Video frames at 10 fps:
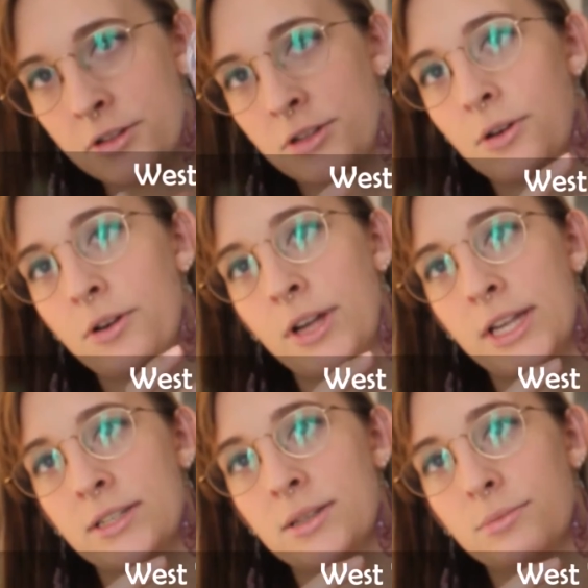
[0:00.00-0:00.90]
so
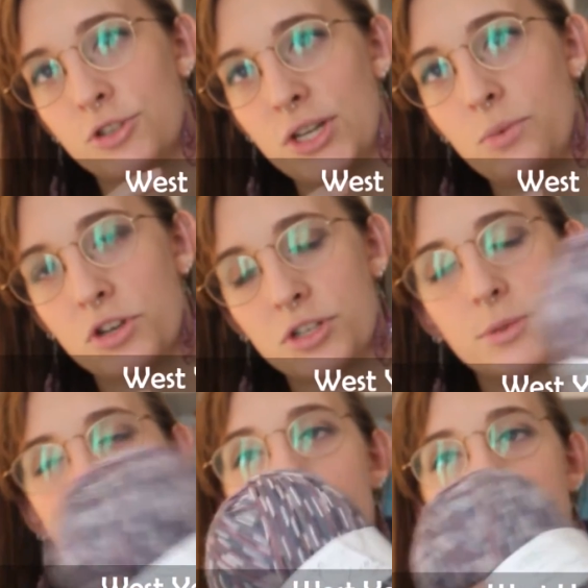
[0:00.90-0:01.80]
it's machine
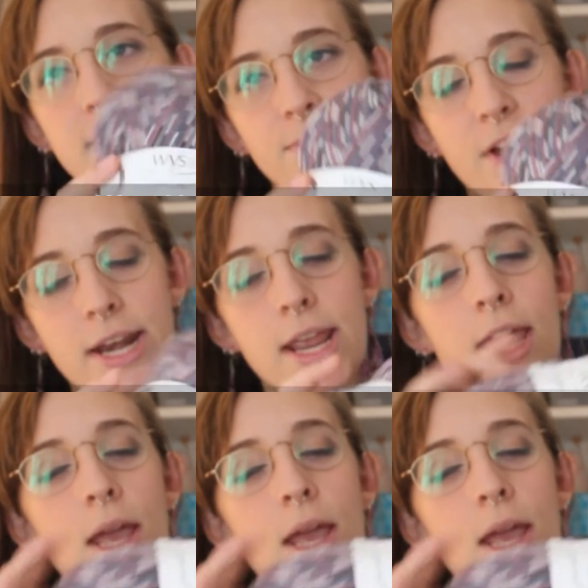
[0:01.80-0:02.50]
washable, so that's fine,